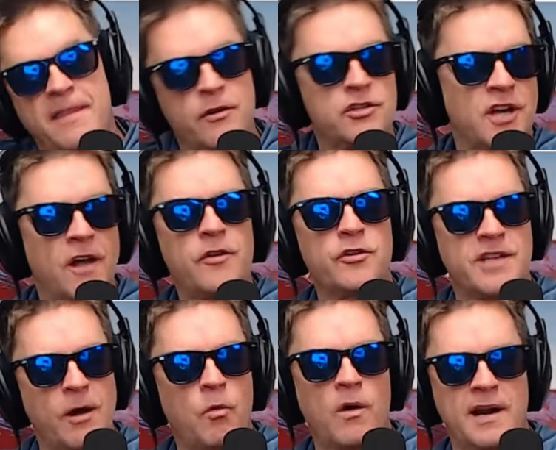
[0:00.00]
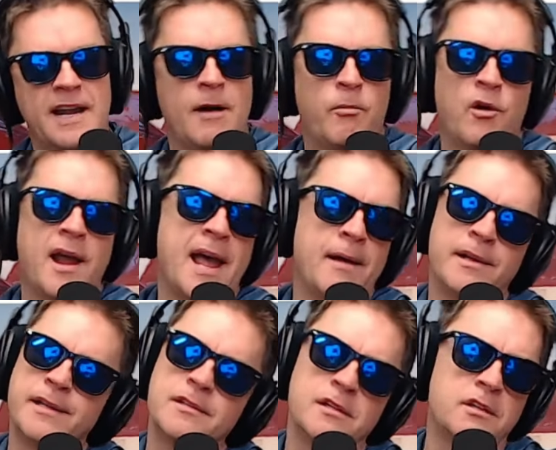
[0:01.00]
And there's others that wear a cowboy
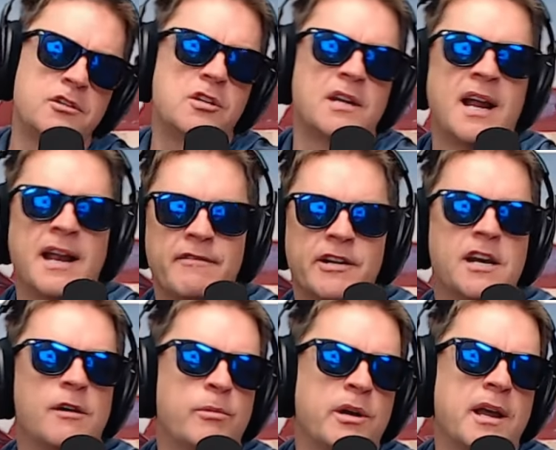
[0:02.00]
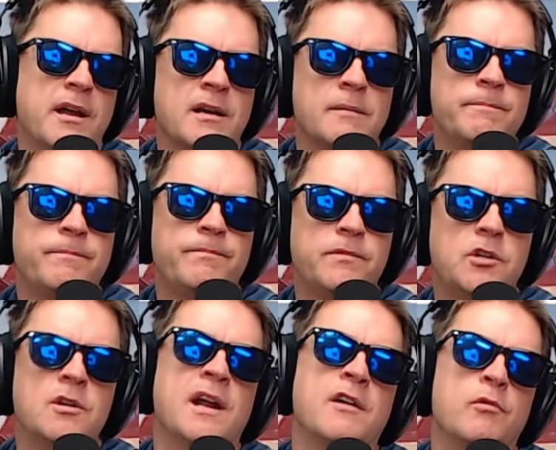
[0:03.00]
hat. Like, dude, you should not have a cowboy hat on.
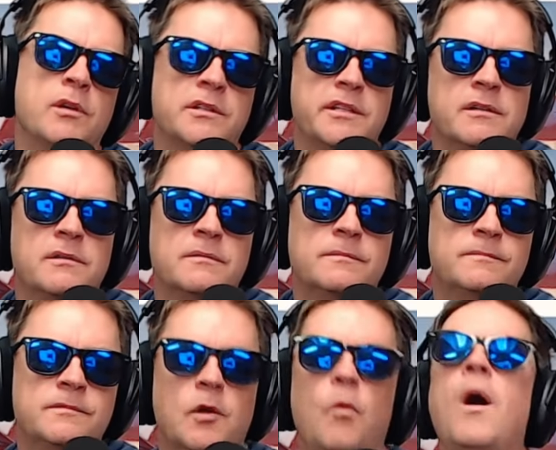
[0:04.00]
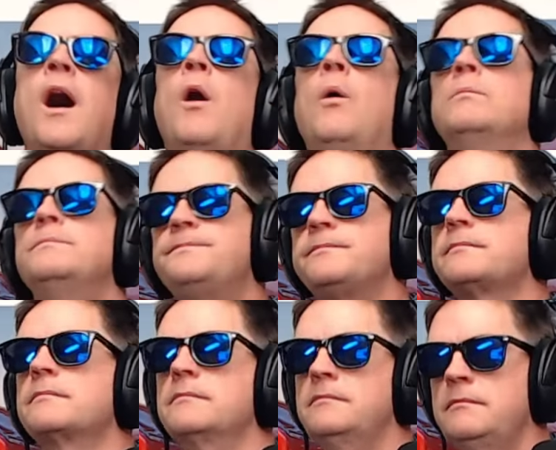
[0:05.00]
You're not a real deal. Well,
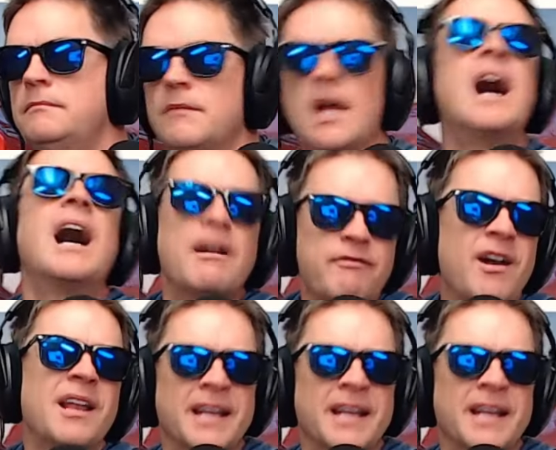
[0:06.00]
I